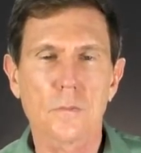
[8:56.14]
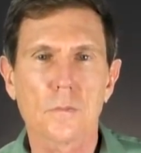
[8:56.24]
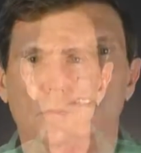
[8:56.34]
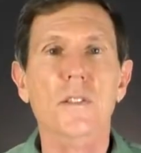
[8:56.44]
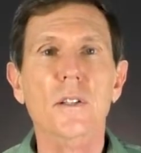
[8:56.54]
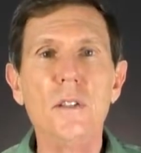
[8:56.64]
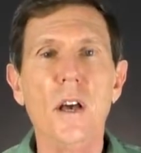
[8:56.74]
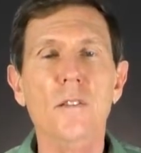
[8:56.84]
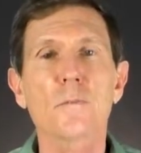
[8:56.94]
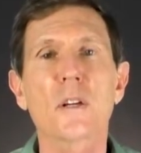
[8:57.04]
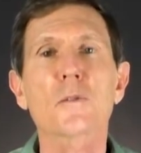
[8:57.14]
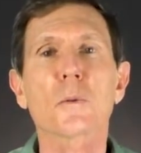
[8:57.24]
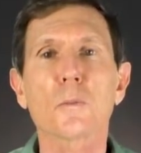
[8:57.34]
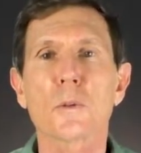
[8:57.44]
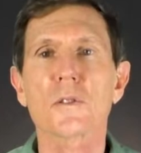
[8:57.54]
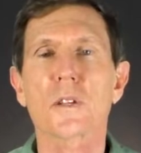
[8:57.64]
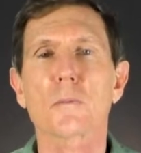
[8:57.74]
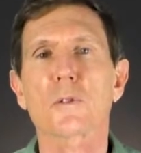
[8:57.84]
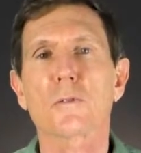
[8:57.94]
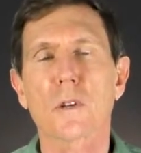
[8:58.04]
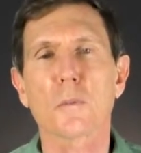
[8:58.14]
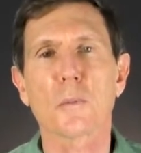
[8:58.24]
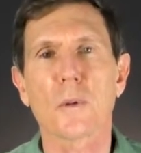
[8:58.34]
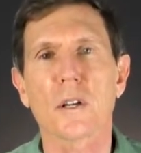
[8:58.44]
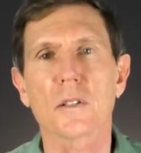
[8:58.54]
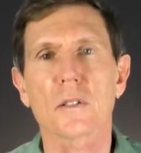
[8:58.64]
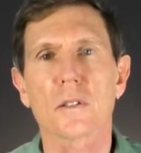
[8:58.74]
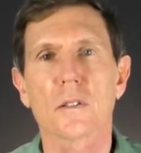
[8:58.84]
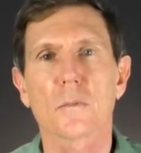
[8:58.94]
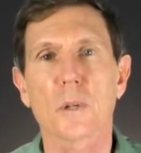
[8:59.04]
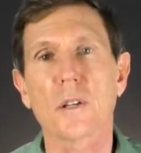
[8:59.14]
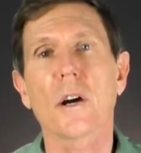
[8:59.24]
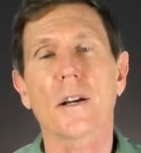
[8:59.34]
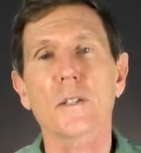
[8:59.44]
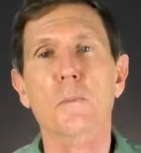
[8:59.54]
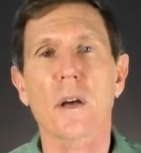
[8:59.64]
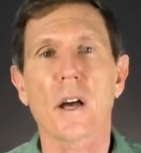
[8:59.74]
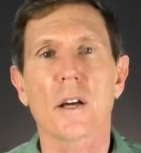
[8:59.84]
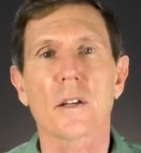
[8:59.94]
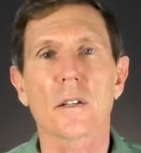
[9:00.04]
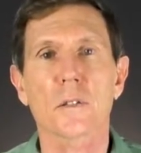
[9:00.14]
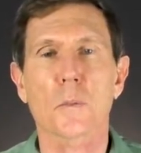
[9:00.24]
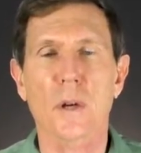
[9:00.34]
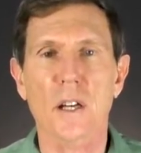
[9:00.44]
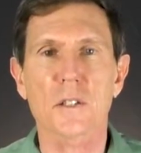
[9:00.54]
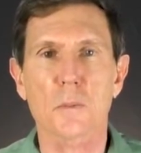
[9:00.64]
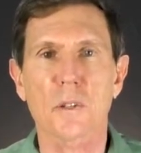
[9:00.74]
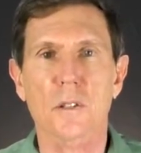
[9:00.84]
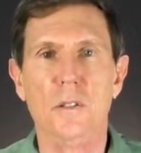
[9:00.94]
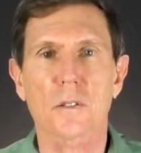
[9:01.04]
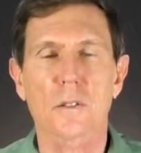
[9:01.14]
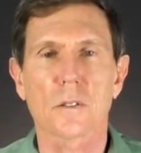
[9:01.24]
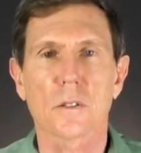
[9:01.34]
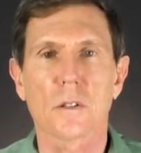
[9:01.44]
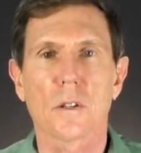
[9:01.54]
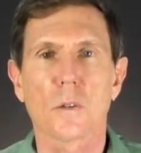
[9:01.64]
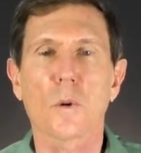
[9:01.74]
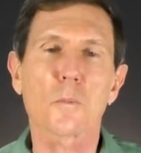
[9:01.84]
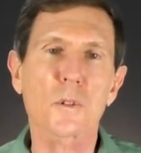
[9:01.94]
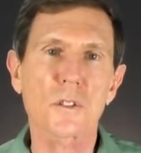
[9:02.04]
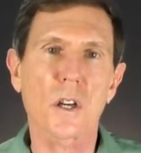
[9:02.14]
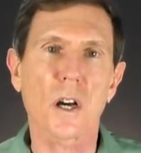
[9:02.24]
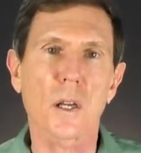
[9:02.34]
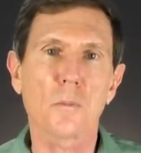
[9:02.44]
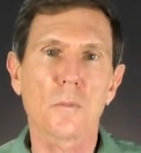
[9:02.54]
It does have measurable perceptual rub buzz, but not as bad as the bad speaker. One more time.